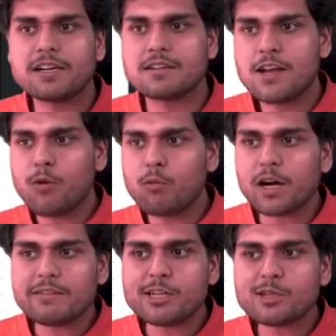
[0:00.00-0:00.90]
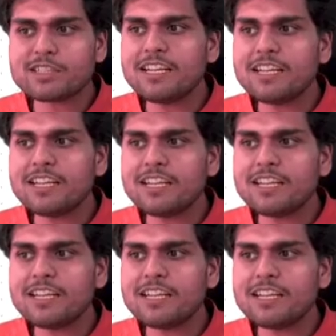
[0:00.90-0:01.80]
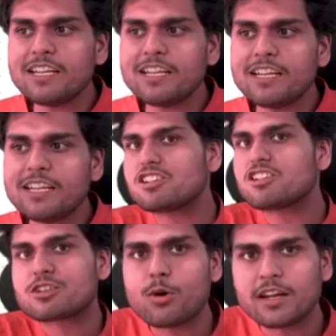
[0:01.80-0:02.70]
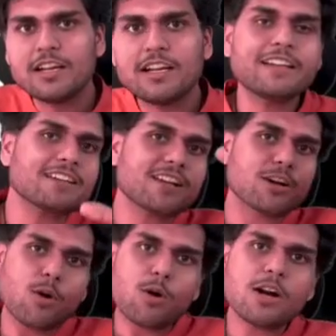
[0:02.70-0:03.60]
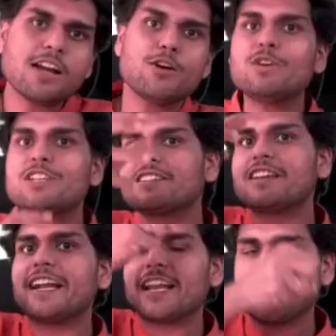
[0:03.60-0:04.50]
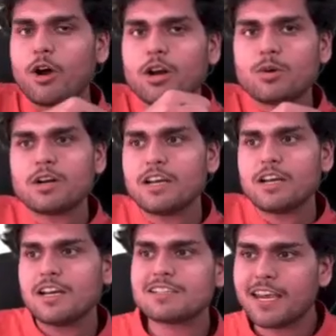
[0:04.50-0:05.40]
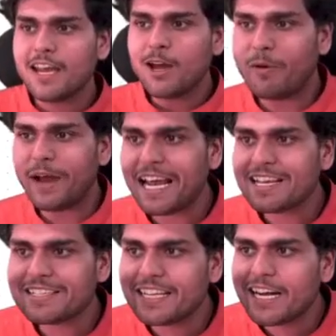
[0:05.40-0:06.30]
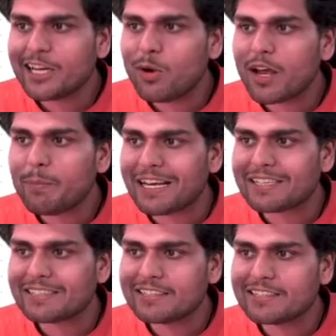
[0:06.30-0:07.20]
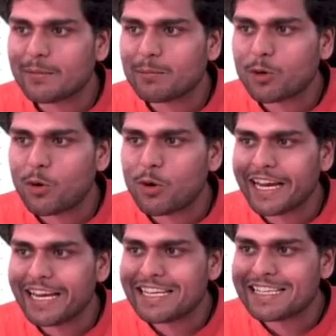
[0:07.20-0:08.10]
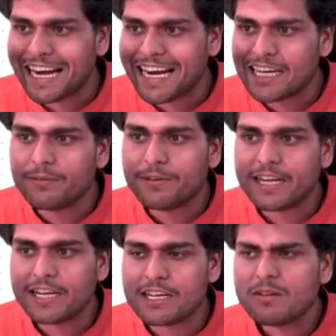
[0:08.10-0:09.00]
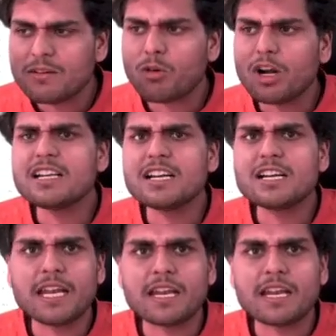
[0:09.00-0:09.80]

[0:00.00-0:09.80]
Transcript: Whatever you see in this diagram is just code. There is a code which is reading your code. See, when I say that you are passing some code inside the V8 engine, what does it mean?